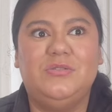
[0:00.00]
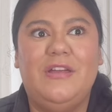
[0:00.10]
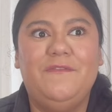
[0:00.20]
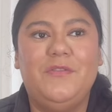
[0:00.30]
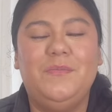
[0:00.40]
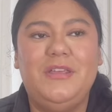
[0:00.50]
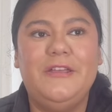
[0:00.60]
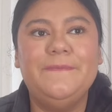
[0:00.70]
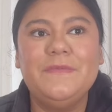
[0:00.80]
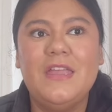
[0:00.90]
And for
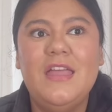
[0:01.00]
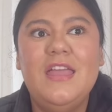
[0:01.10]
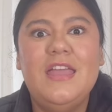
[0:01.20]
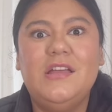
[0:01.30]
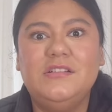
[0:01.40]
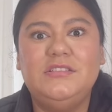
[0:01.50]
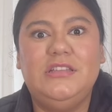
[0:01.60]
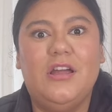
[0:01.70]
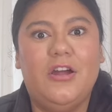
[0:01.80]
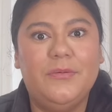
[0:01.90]
me, it was
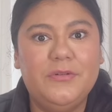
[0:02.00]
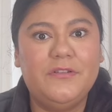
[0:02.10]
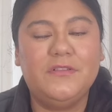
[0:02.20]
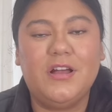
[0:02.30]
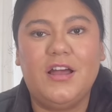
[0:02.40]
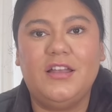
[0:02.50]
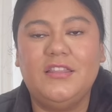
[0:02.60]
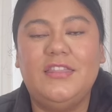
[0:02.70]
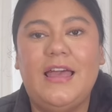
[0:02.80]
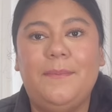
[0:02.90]
The Armor of God.
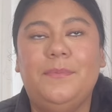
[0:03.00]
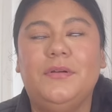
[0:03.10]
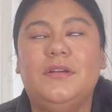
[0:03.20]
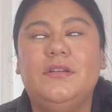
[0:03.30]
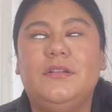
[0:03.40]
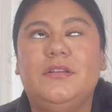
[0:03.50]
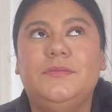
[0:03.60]
That book,